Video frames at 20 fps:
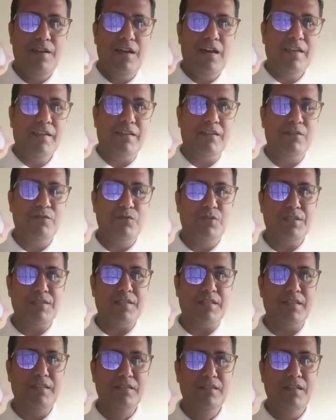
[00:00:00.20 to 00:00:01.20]
Hi, once
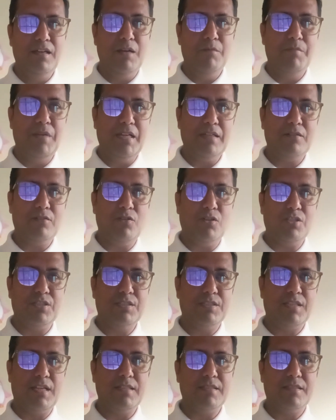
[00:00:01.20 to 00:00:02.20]
again, I'm back,
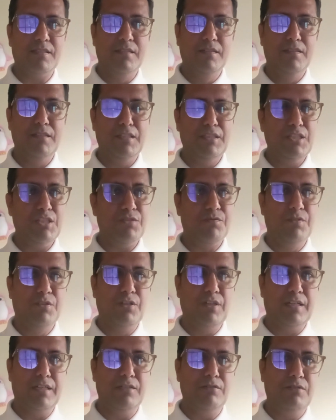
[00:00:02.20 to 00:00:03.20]
Kaushik Chatterjee. In this
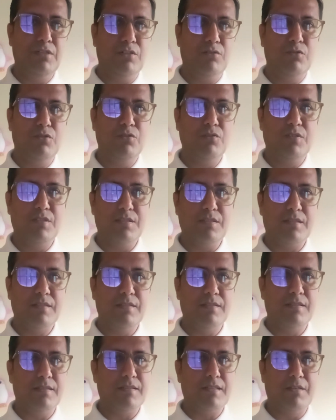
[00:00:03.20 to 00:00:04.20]
video, again, we are going to
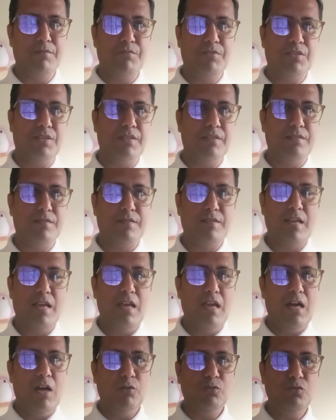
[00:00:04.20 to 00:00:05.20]
discuss the same series,
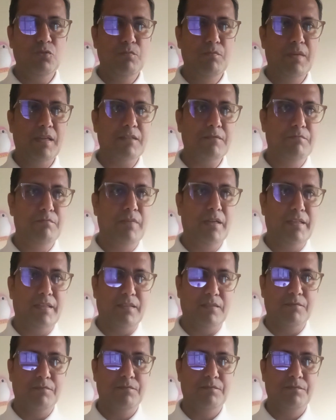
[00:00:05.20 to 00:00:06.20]
how to make money.
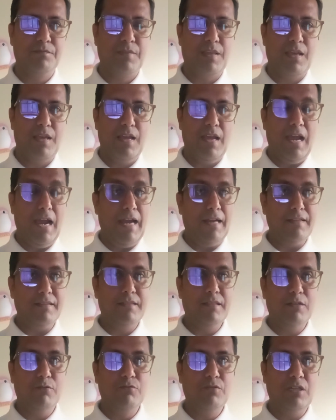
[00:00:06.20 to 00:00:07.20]
And
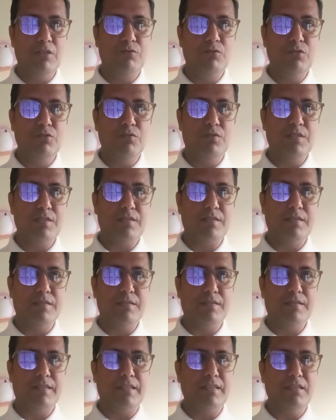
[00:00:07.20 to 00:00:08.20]
here we are going to
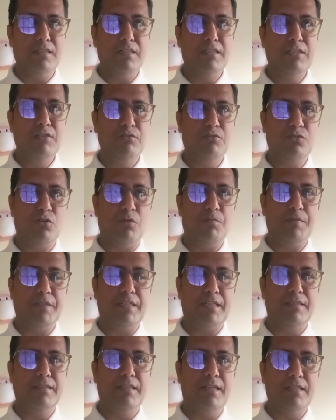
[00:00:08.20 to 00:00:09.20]
discuss again a new topic,
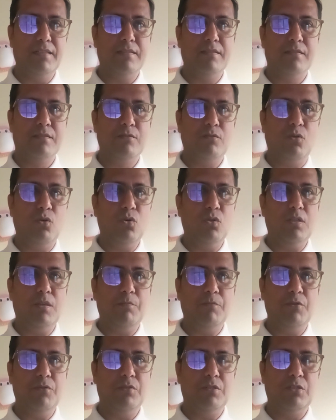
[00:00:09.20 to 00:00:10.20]
and that is all
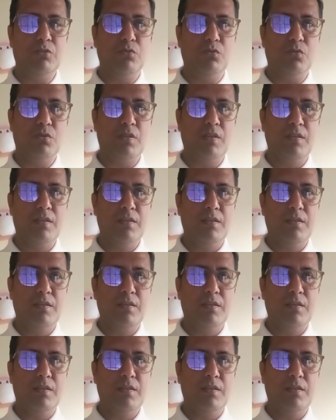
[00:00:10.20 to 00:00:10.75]
about your